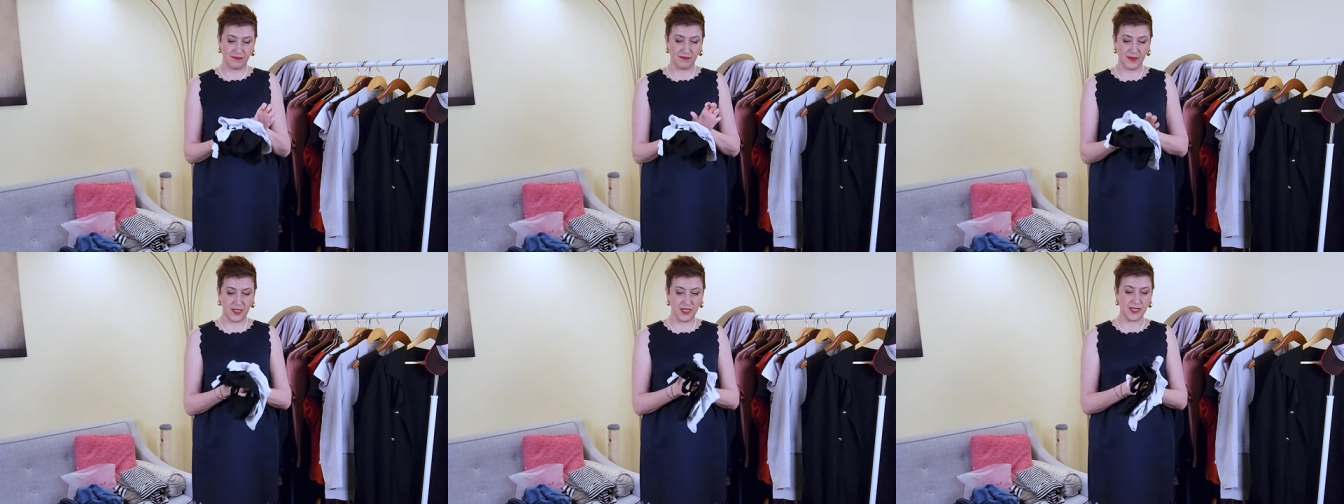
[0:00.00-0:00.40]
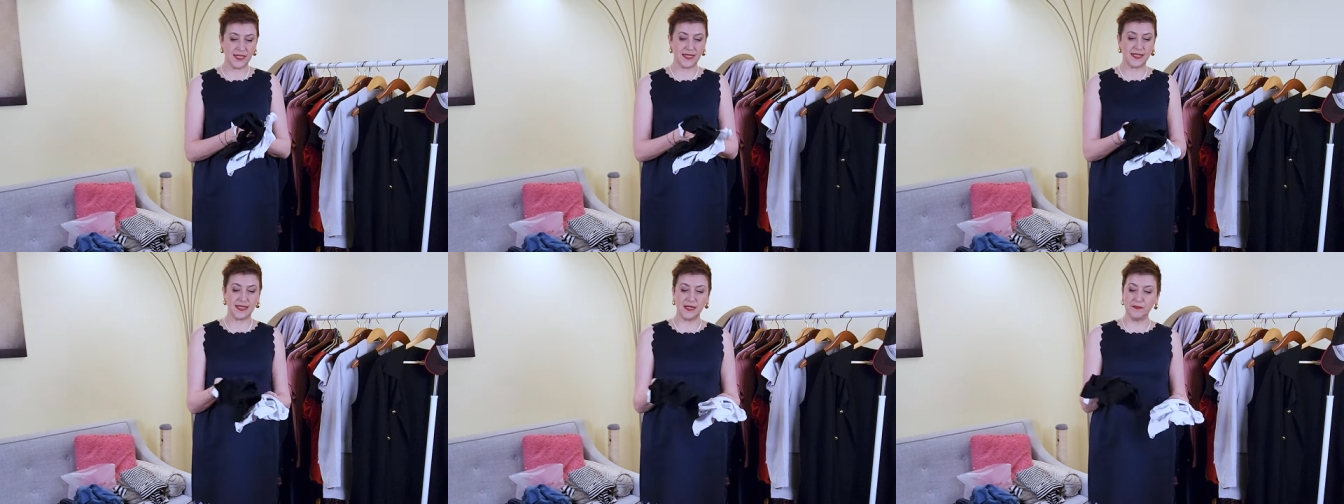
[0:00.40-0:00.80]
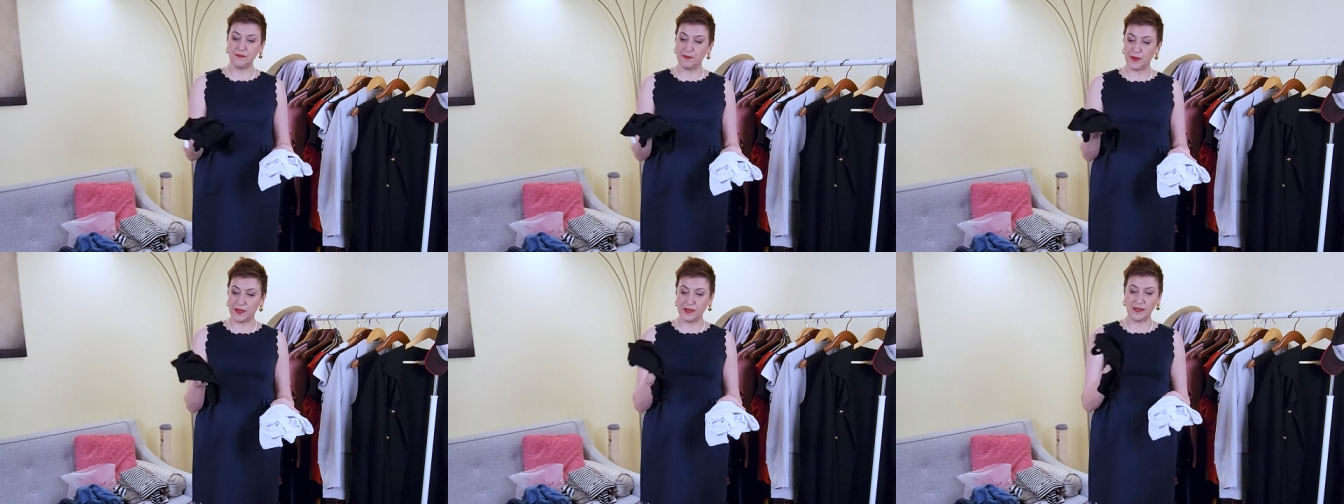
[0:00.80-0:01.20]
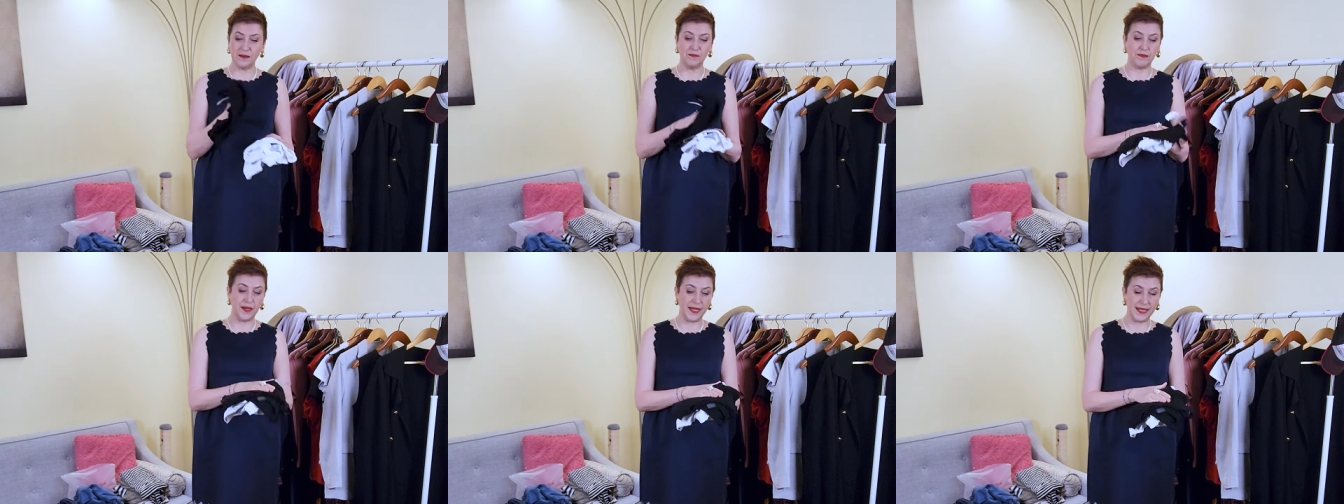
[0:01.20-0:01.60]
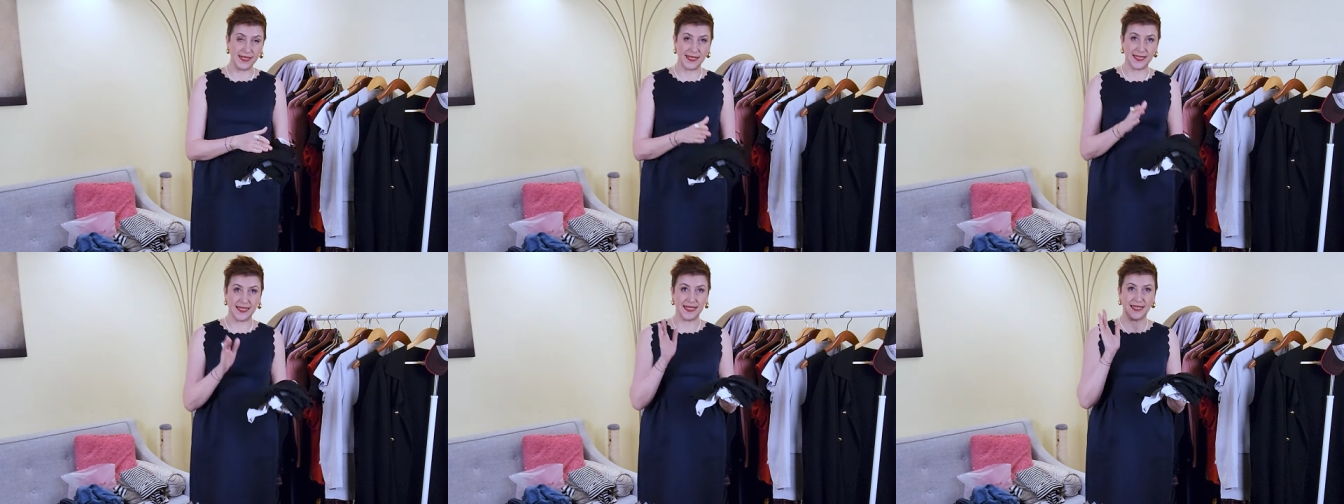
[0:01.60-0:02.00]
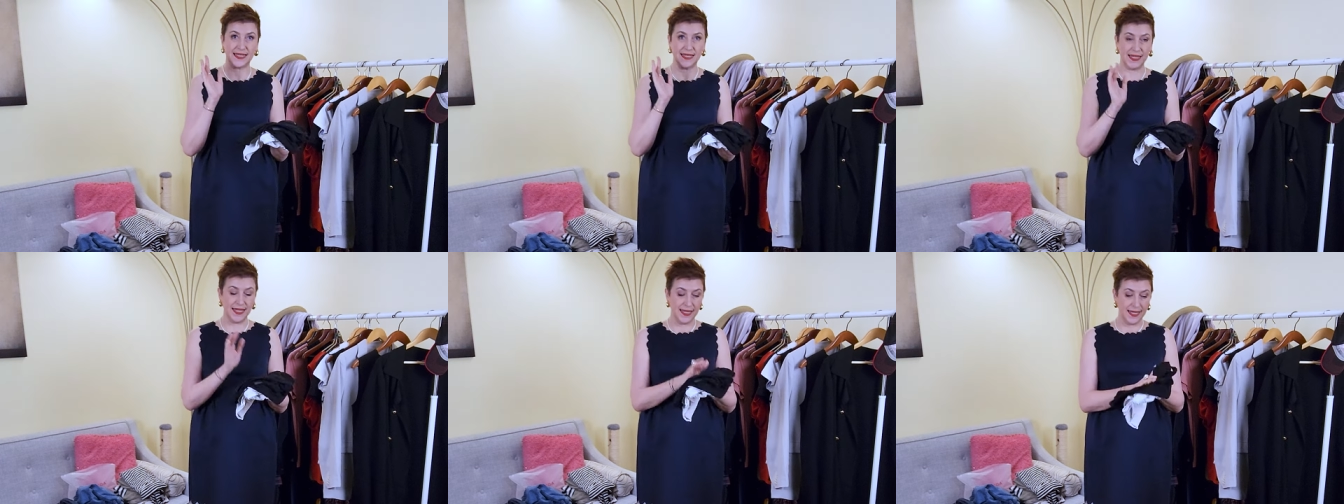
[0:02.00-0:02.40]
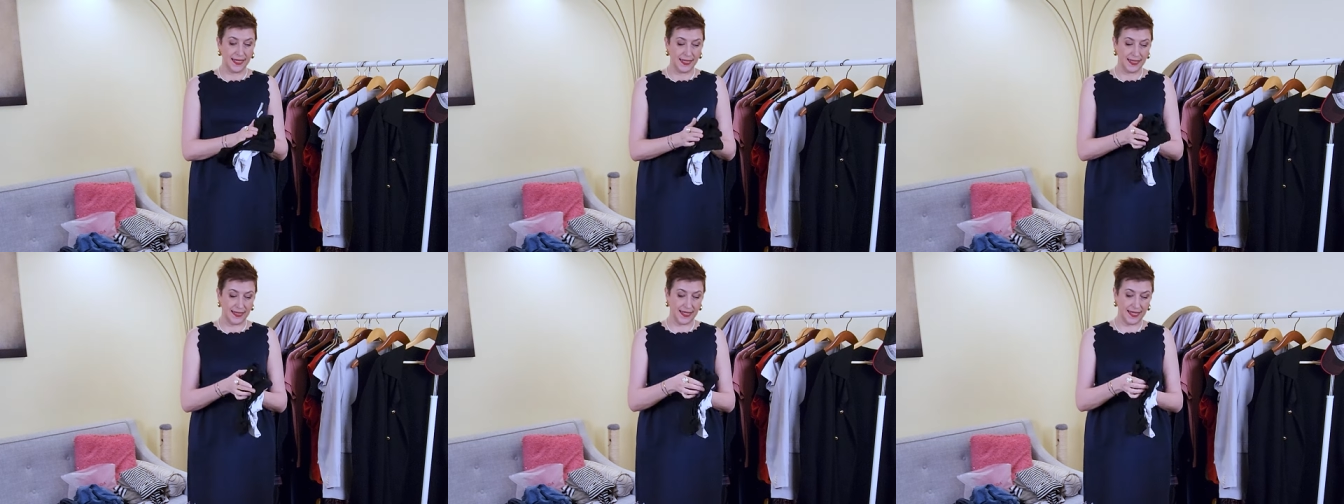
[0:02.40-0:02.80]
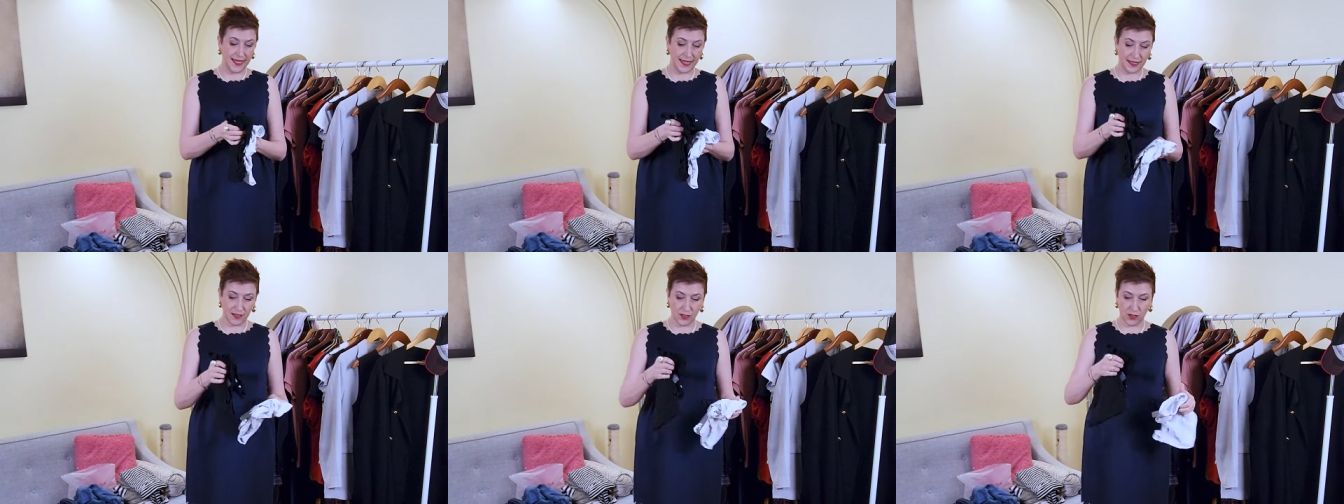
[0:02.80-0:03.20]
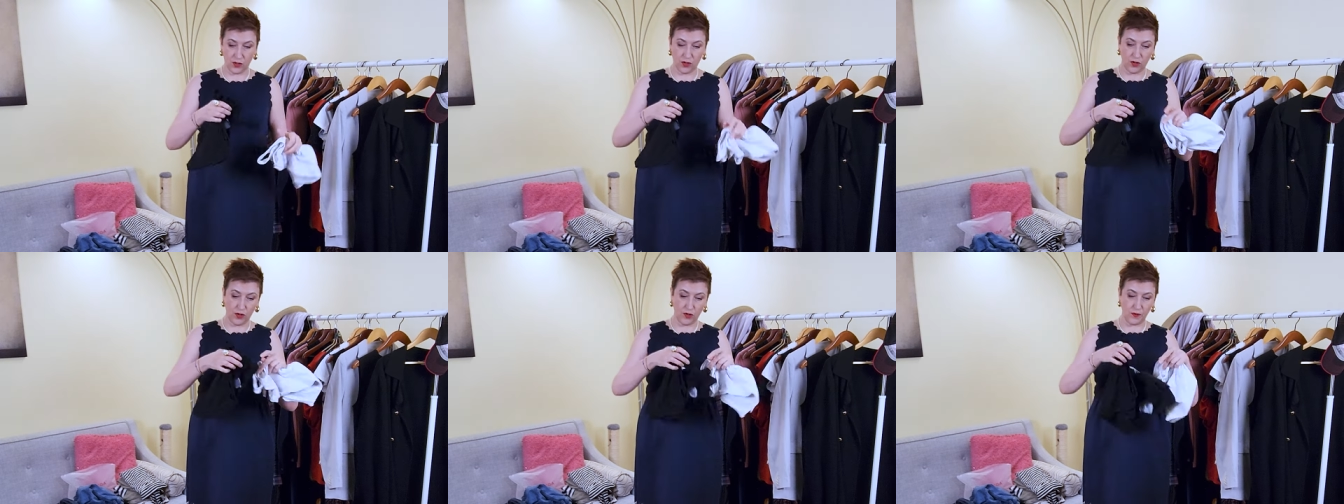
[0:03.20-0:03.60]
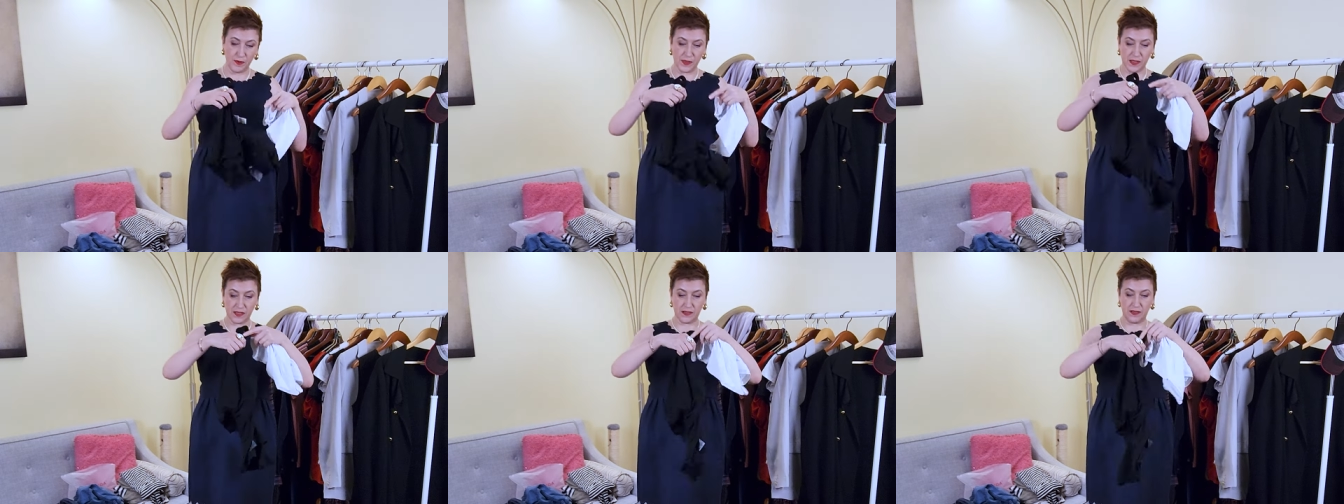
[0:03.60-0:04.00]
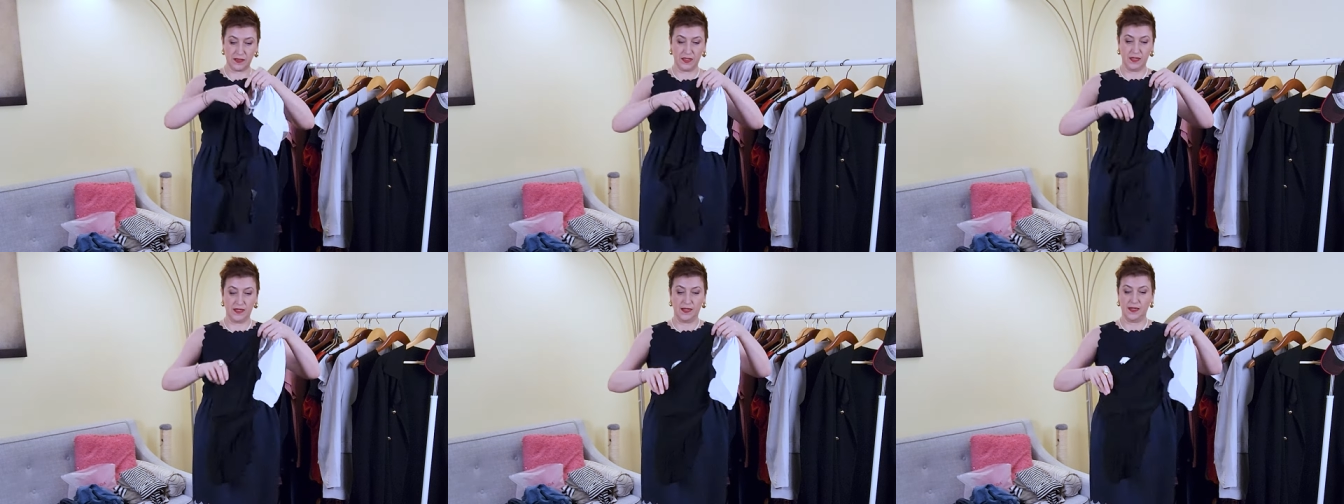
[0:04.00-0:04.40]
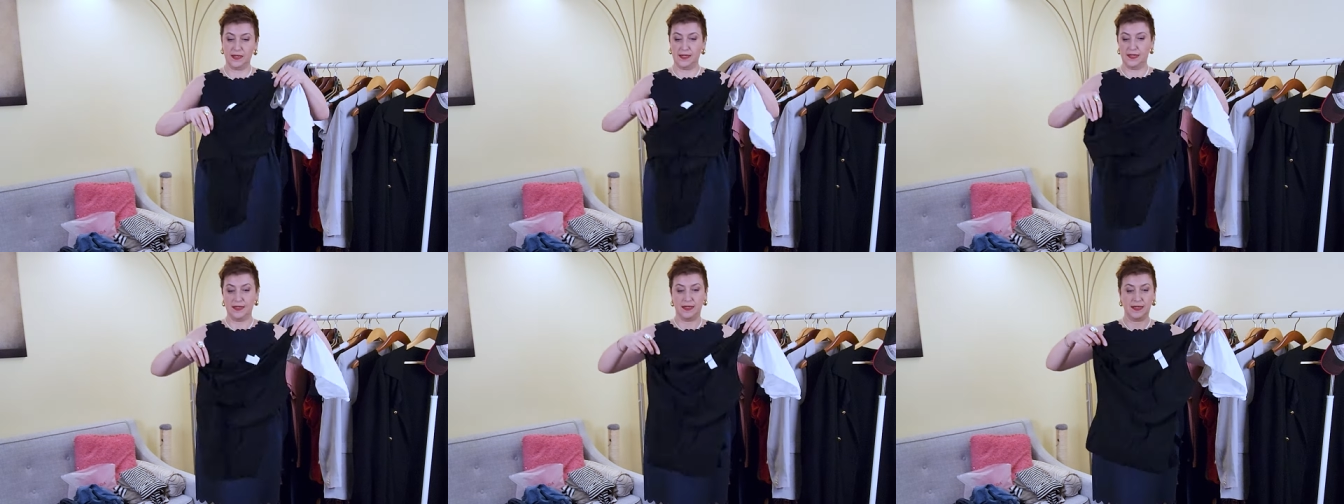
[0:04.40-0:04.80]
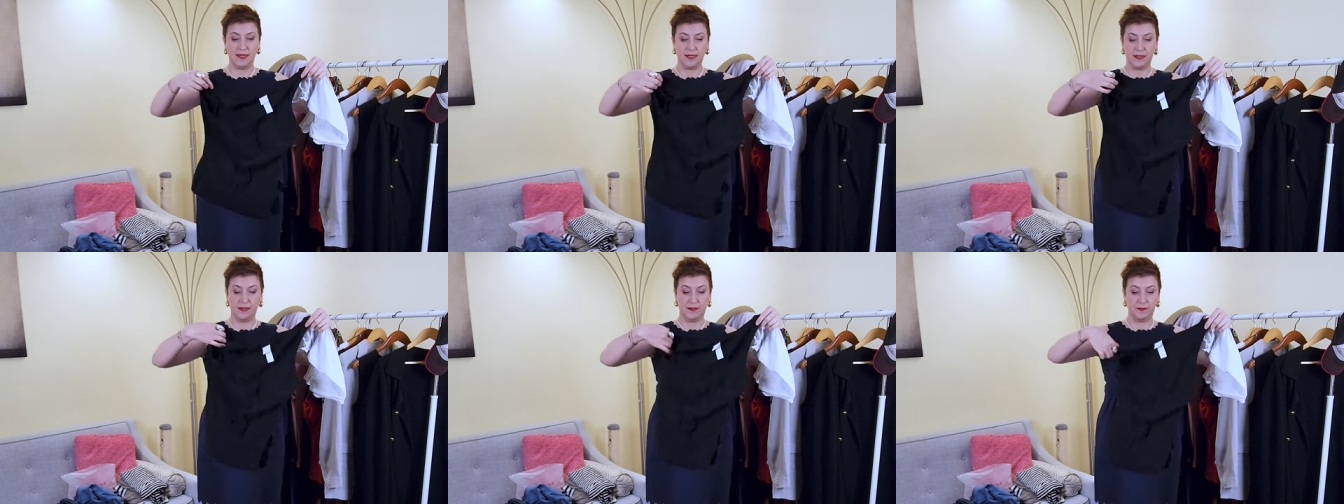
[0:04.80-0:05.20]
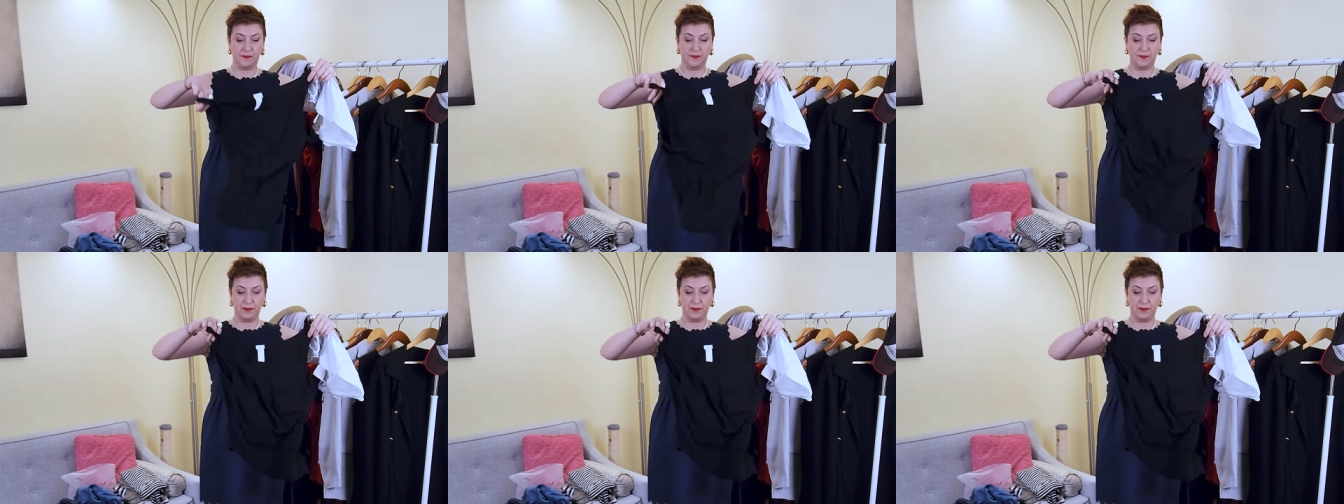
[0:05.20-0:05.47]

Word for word: just simple, basic tank tops uh,